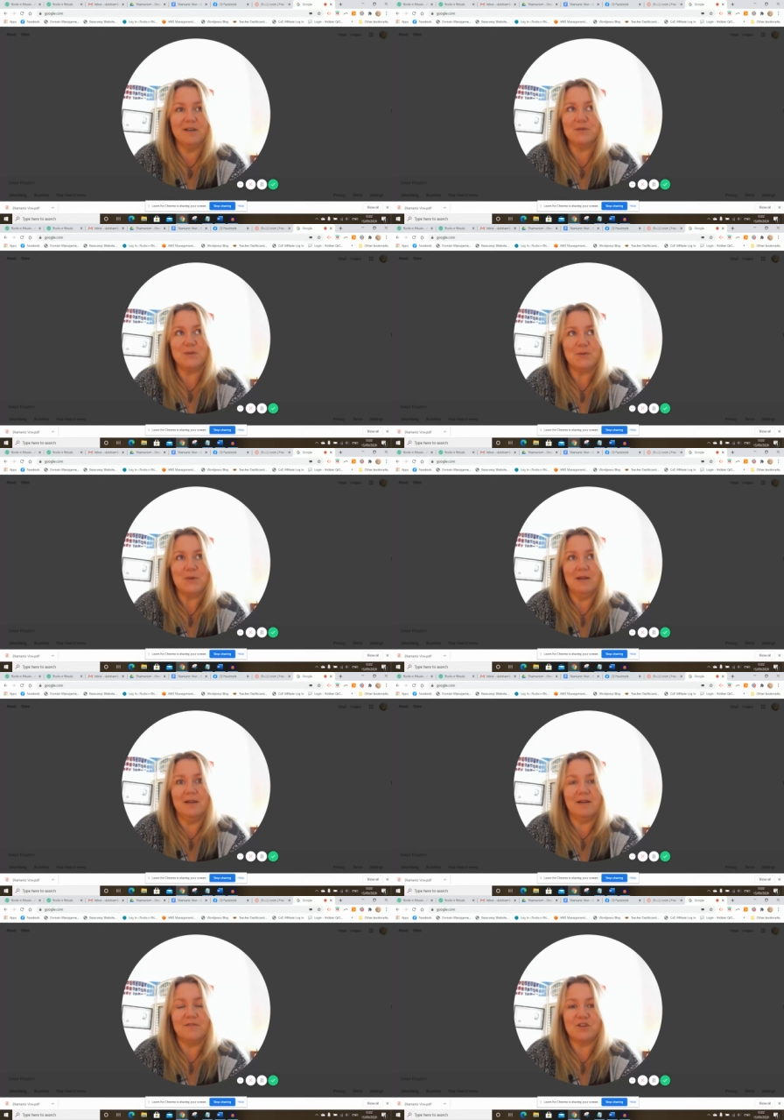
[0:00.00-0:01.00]
So
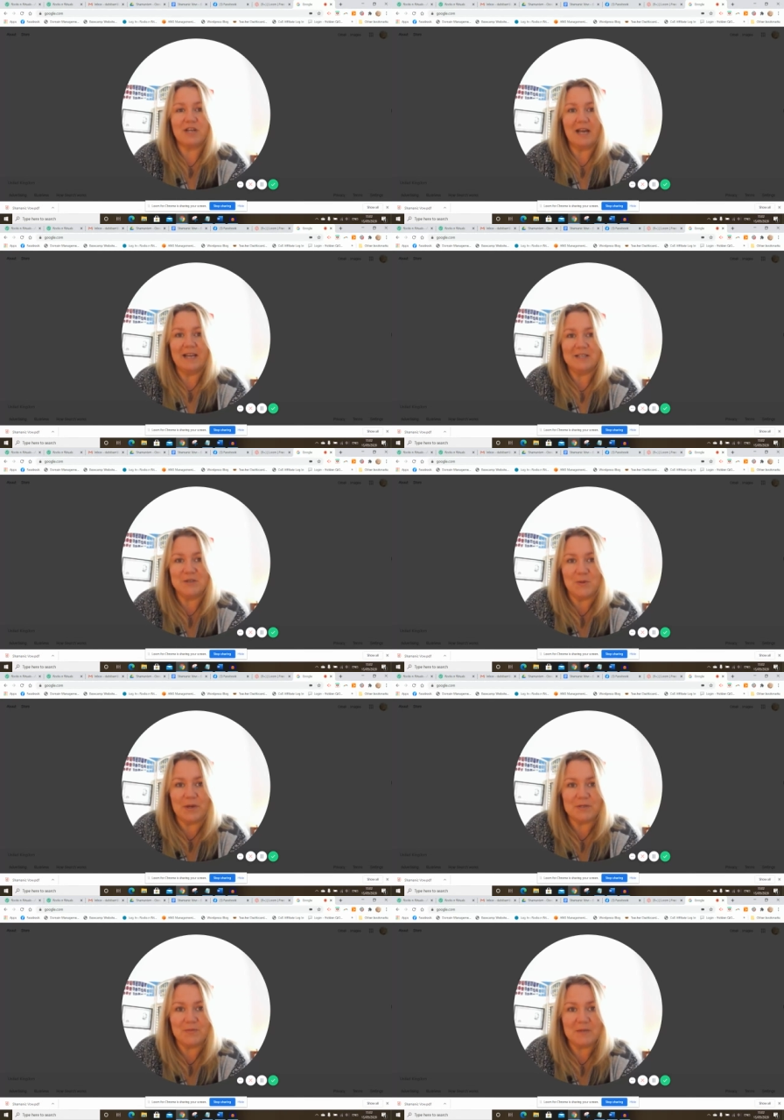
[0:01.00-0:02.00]
if you're shy and you don't
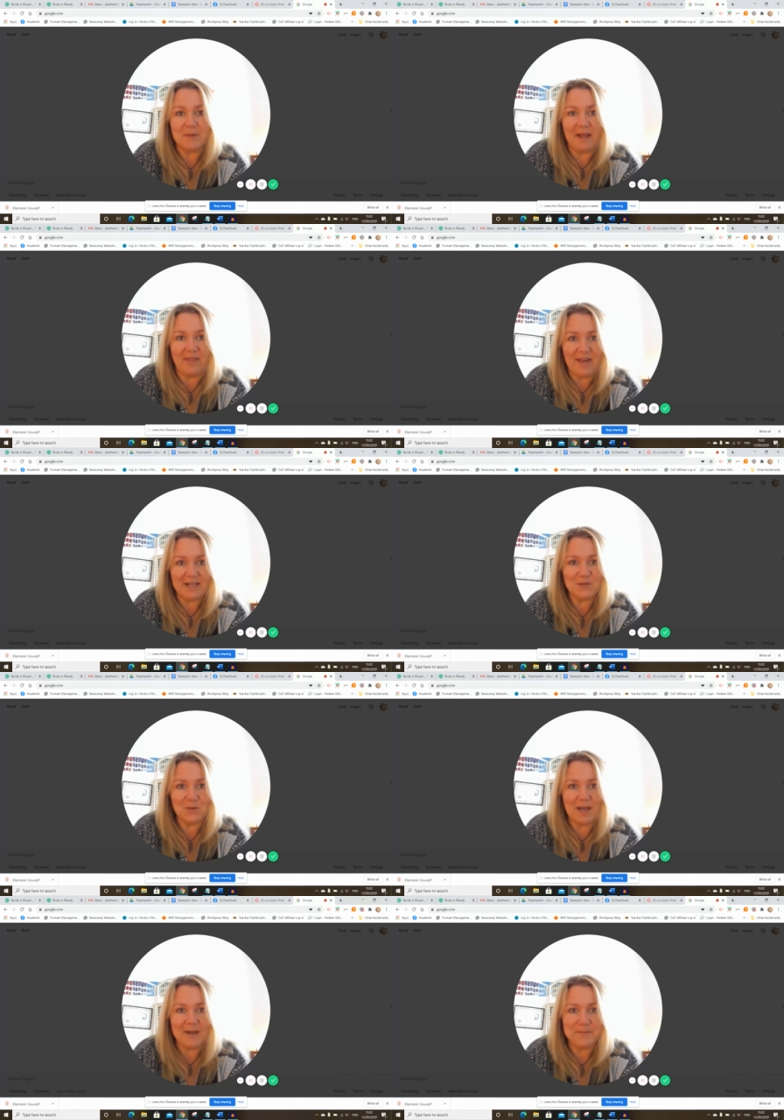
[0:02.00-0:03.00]
want to speak to me, that's
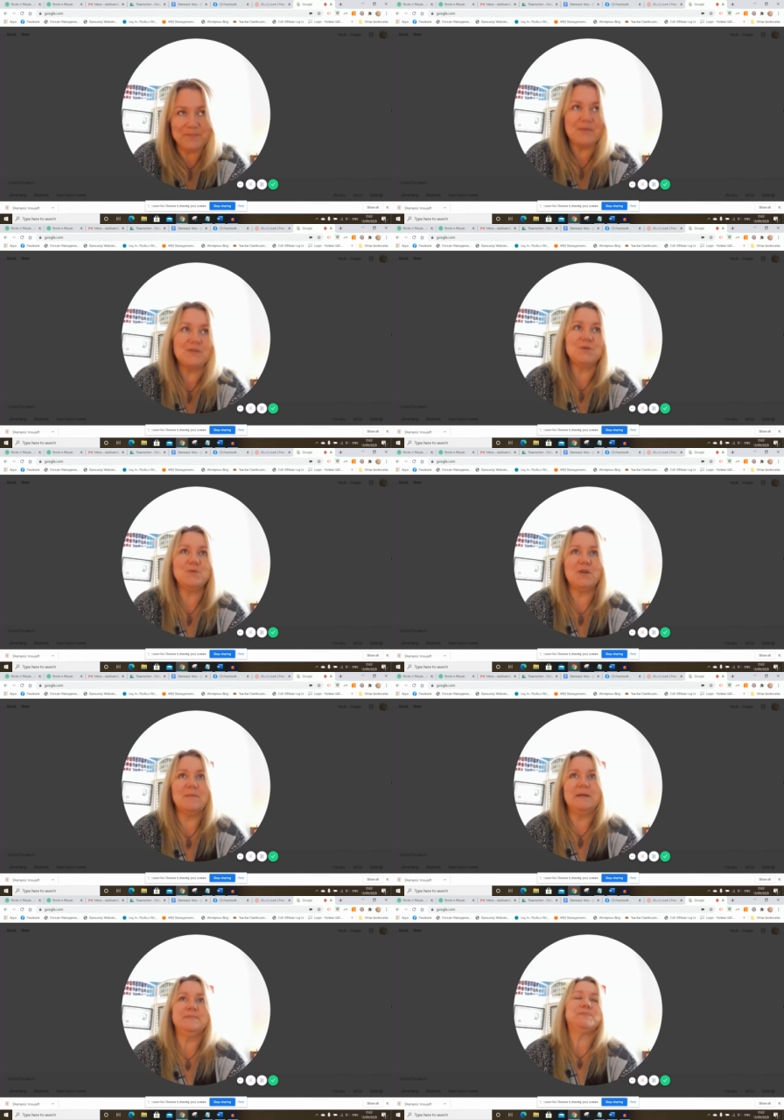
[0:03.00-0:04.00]
okay. No
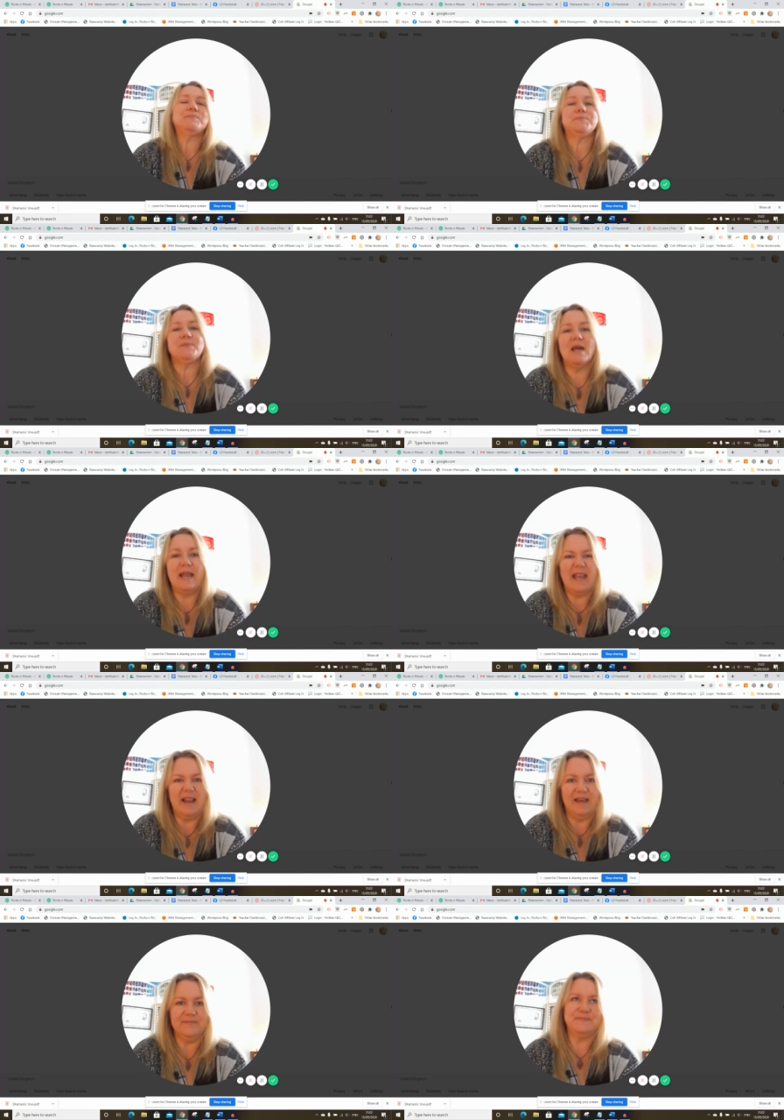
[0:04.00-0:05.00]
drama. I
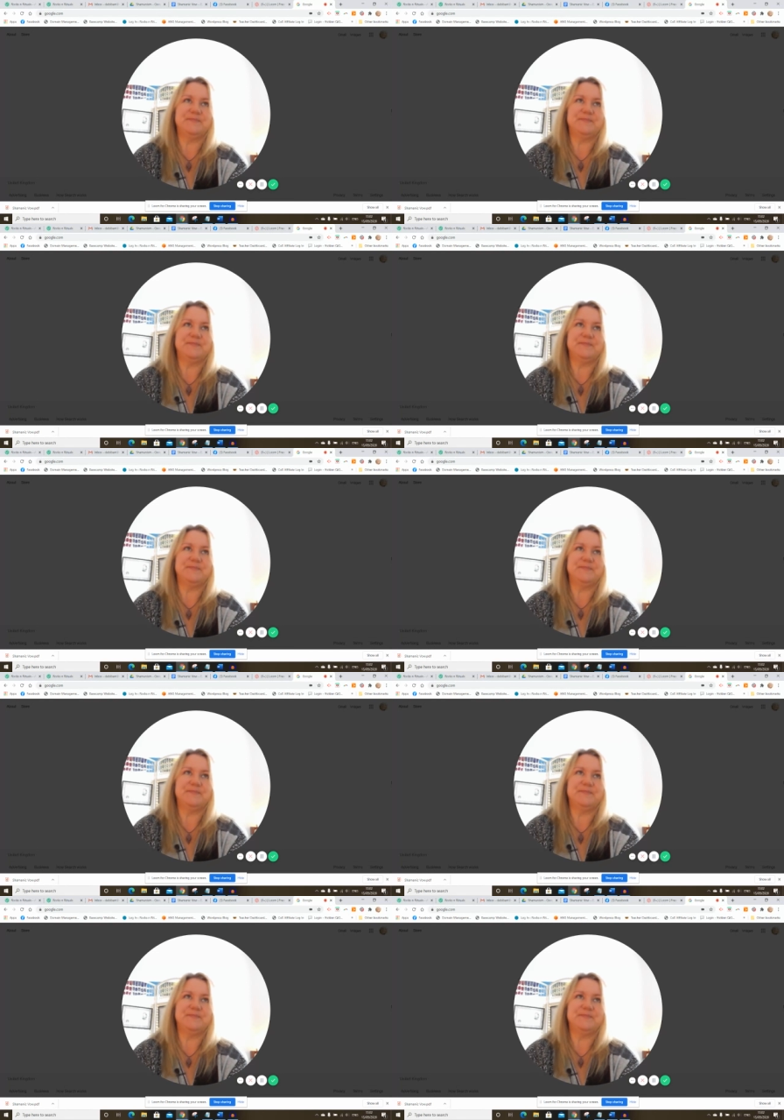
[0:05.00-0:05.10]
get that.